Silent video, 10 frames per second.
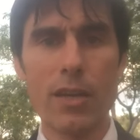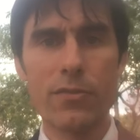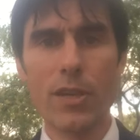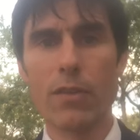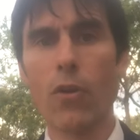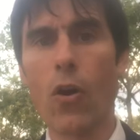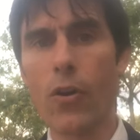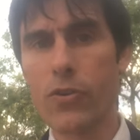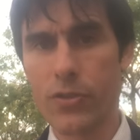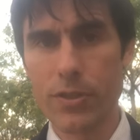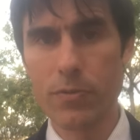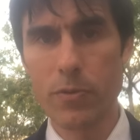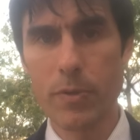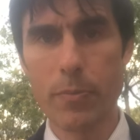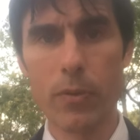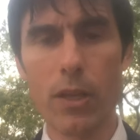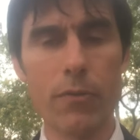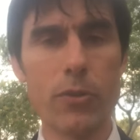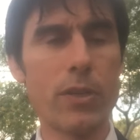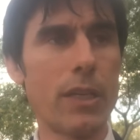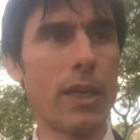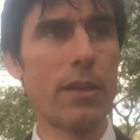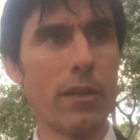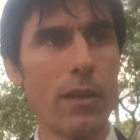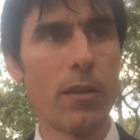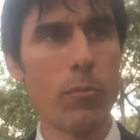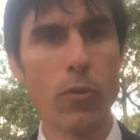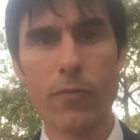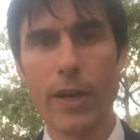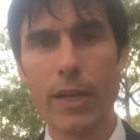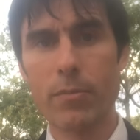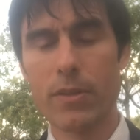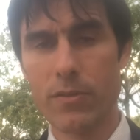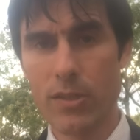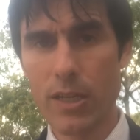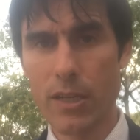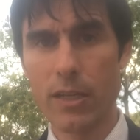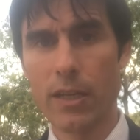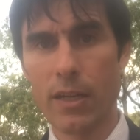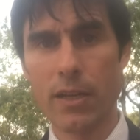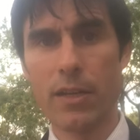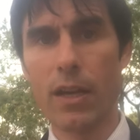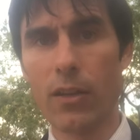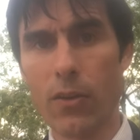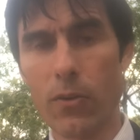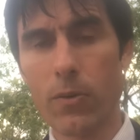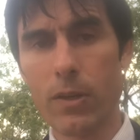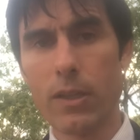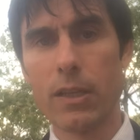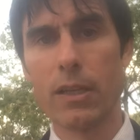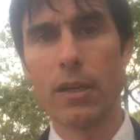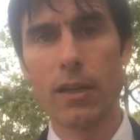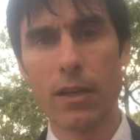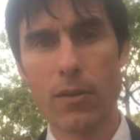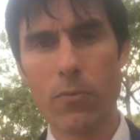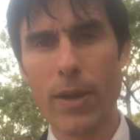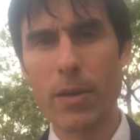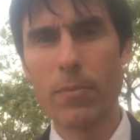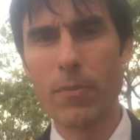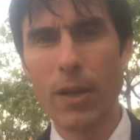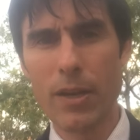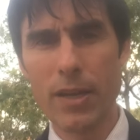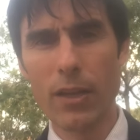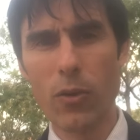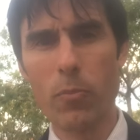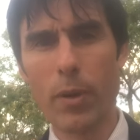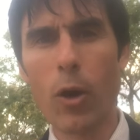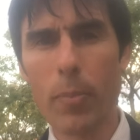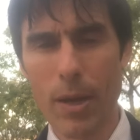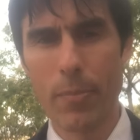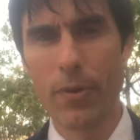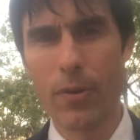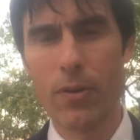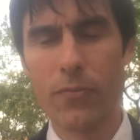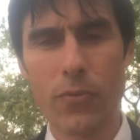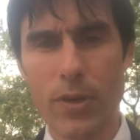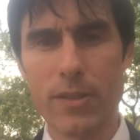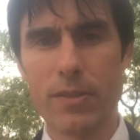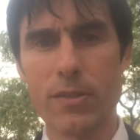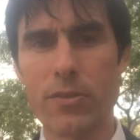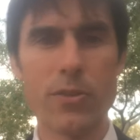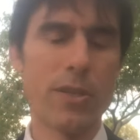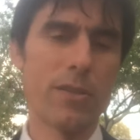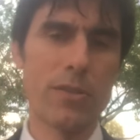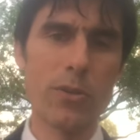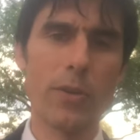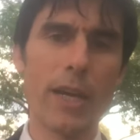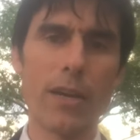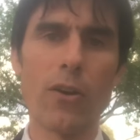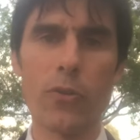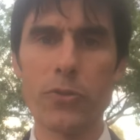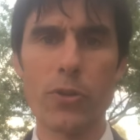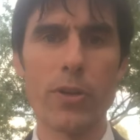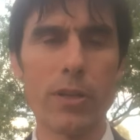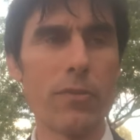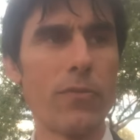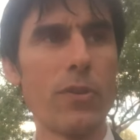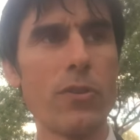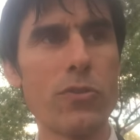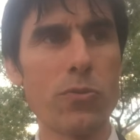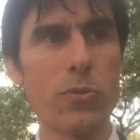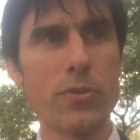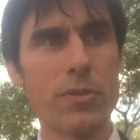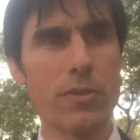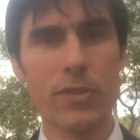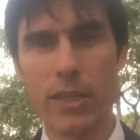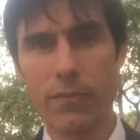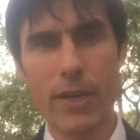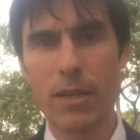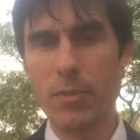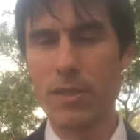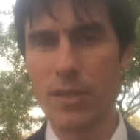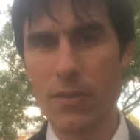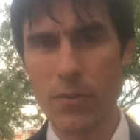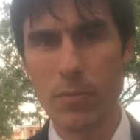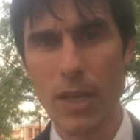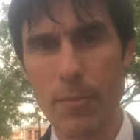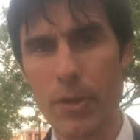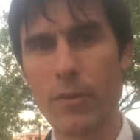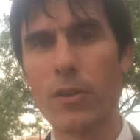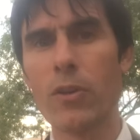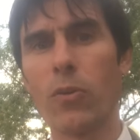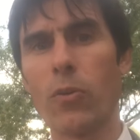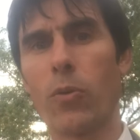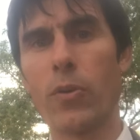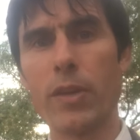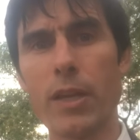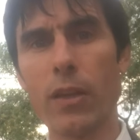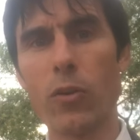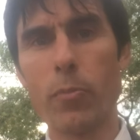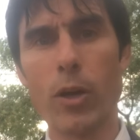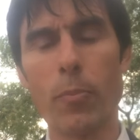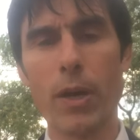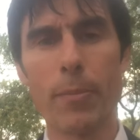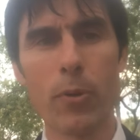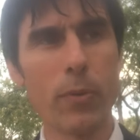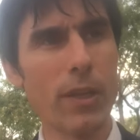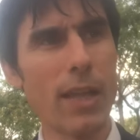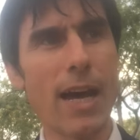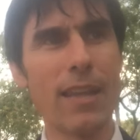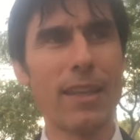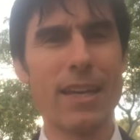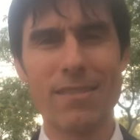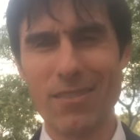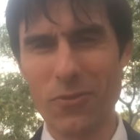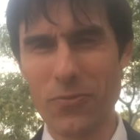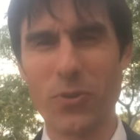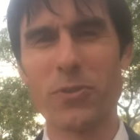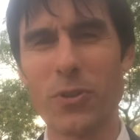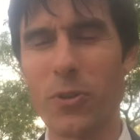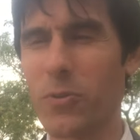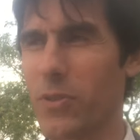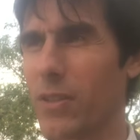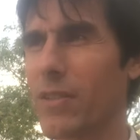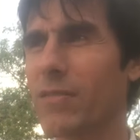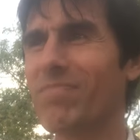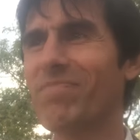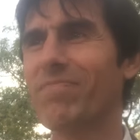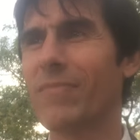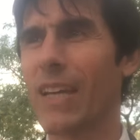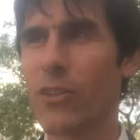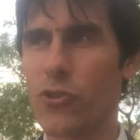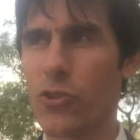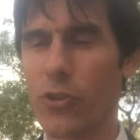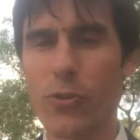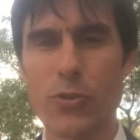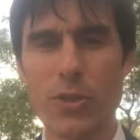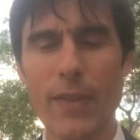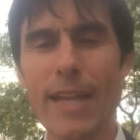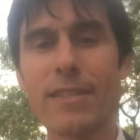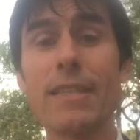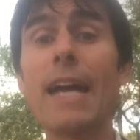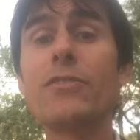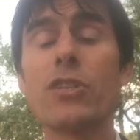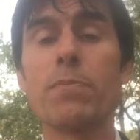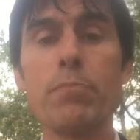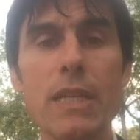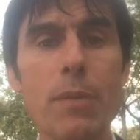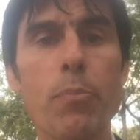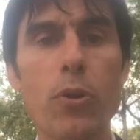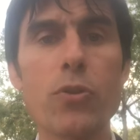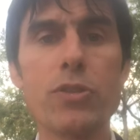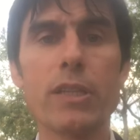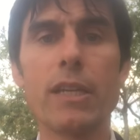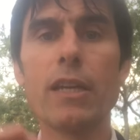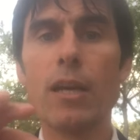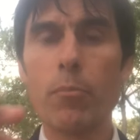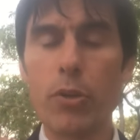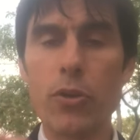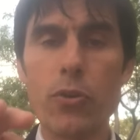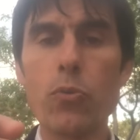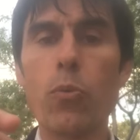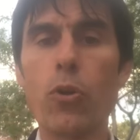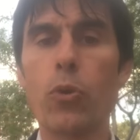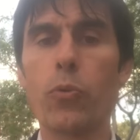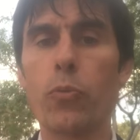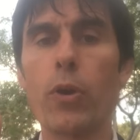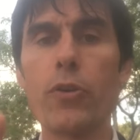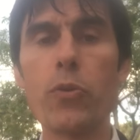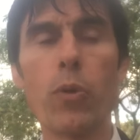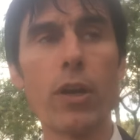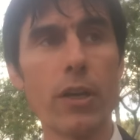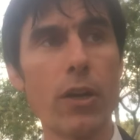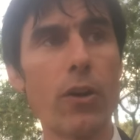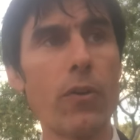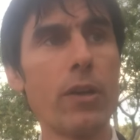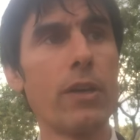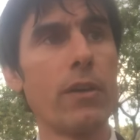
instead of oranges, which people love, you can get more vitamin C in a yellow bell pepper, for instance. So you can still get alternative sources of, say, the vitamin C from lemon or the yellow bell pepper with a lot less of the fructose and the sugars. So that's just me personally, but you work with where you want to go.